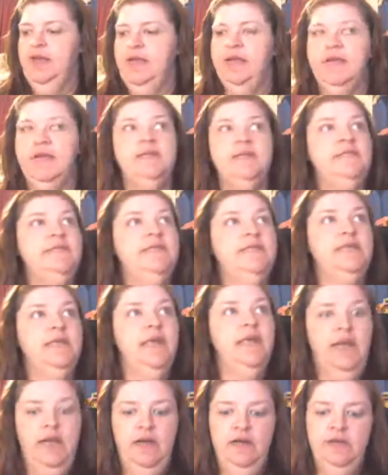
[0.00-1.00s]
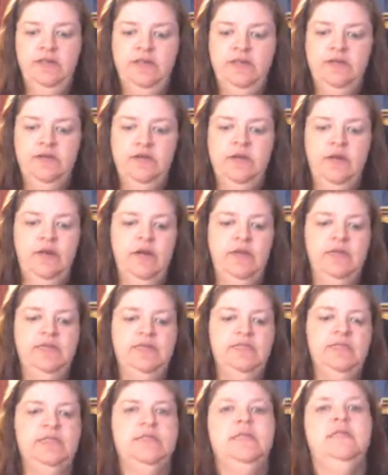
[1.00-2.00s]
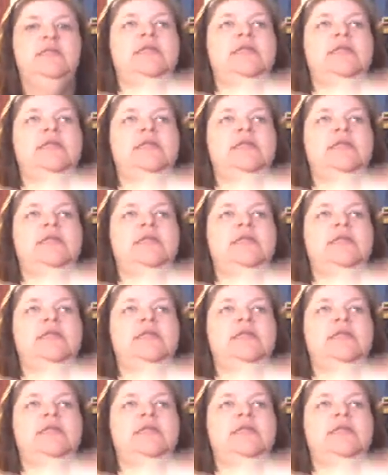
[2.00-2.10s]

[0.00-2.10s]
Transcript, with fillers: And I also got